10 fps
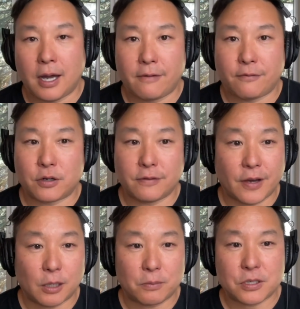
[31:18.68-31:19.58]
for
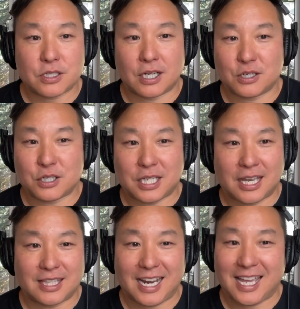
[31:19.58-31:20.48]
developers to
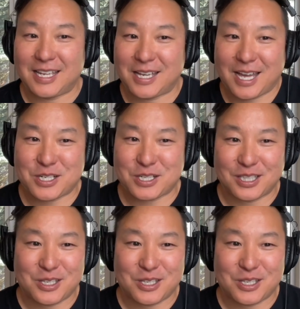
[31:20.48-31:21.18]
understand that, hey, actually,